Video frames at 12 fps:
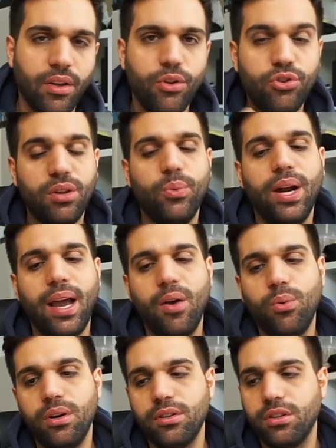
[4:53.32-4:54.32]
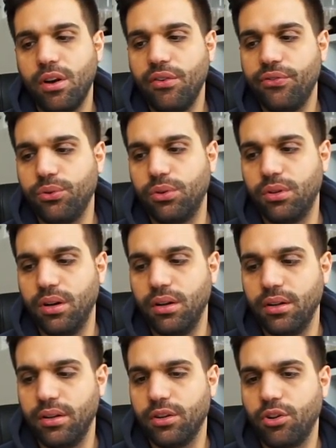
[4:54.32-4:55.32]
Usually when I want to go for
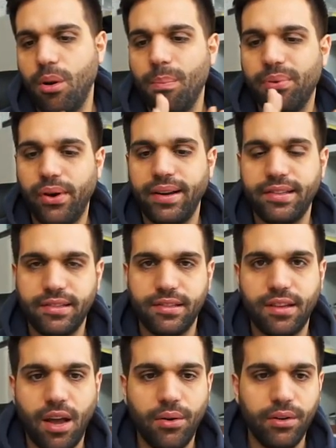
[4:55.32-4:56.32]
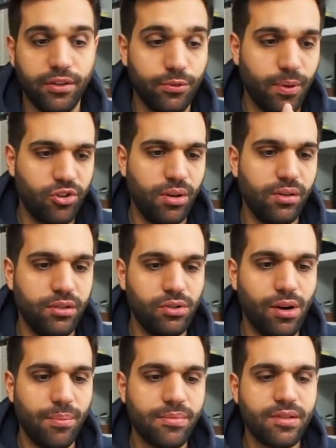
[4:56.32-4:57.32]
a compressed sound, especially on
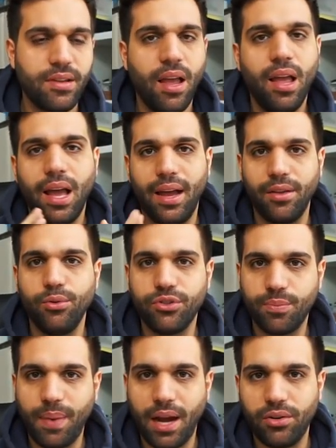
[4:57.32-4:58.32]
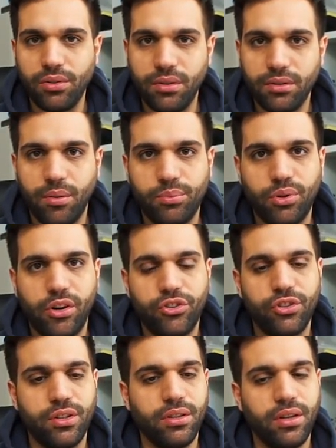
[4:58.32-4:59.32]
drums, I I use parallel
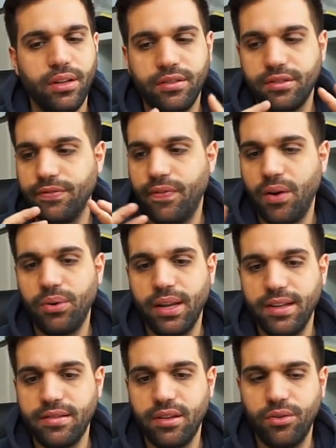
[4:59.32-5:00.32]
compression. It's very easy.